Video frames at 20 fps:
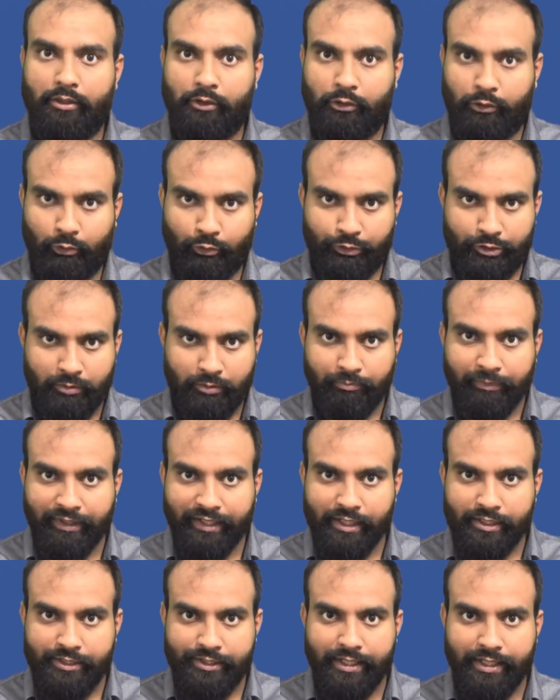social
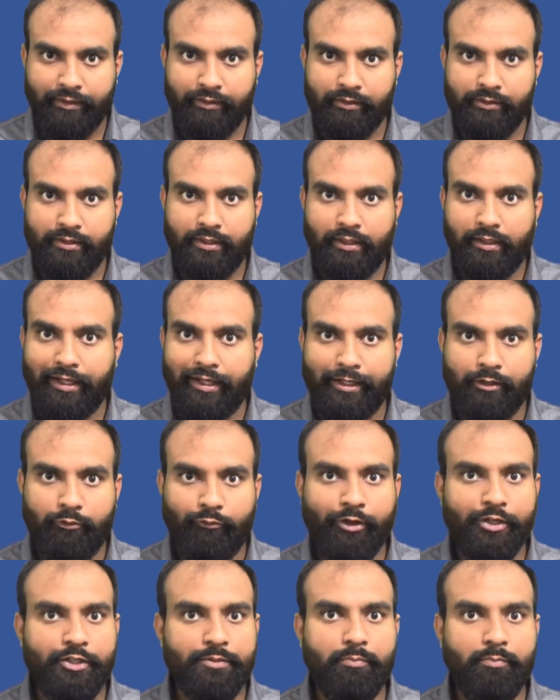media channels like
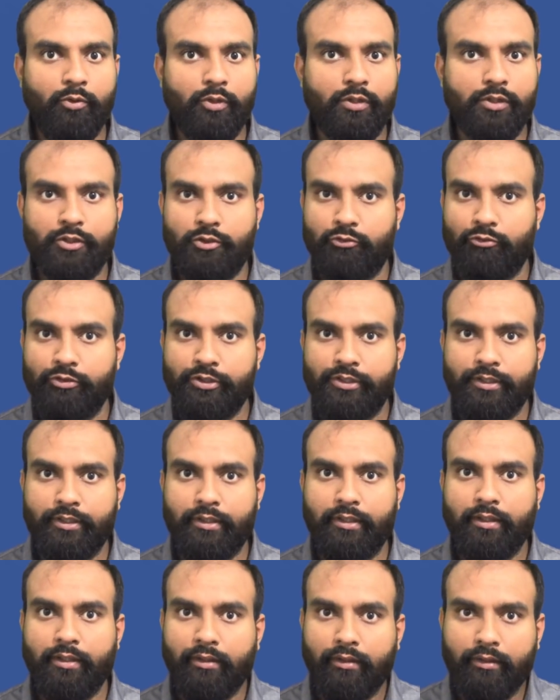Facebook,
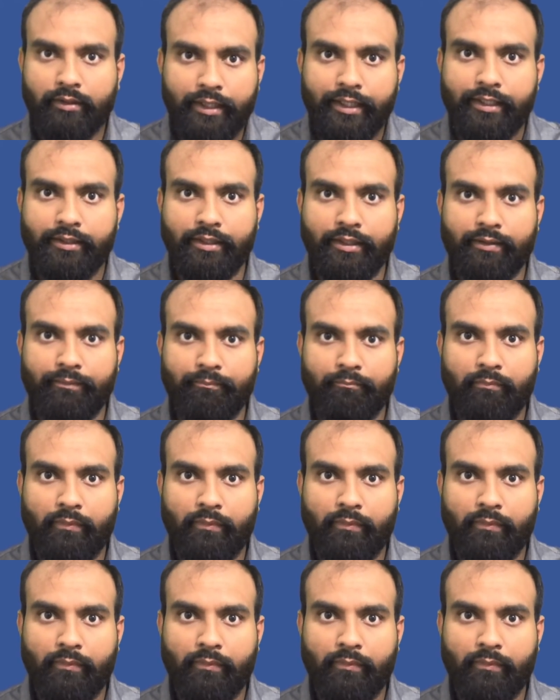Twitter, LinkedIn.